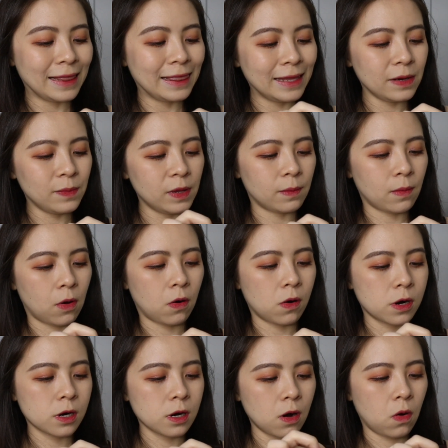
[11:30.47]
a little bit
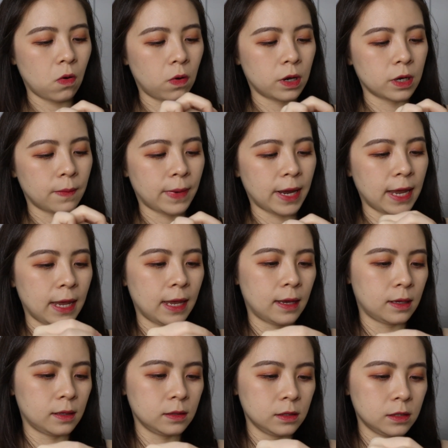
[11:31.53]
more on my
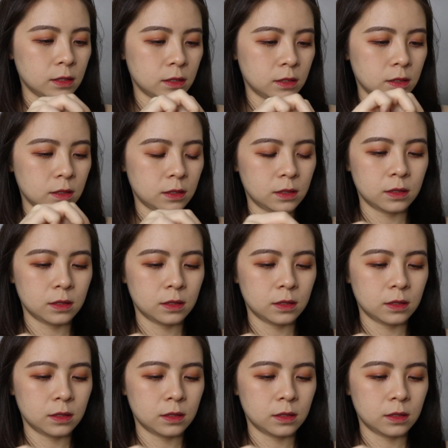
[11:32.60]
hands.